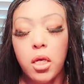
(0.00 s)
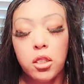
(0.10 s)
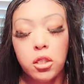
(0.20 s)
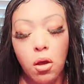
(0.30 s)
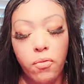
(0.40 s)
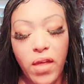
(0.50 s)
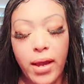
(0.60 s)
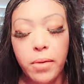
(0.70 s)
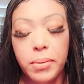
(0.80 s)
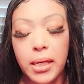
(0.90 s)
So
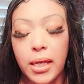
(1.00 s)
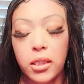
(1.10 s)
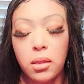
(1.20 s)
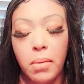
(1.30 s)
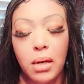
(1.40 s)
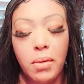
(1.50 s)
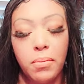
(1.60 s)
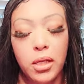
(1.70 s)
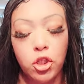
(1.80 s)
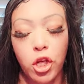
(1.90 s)
that could be it. Somebody may
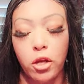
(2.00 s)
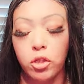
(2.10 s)
be in jail.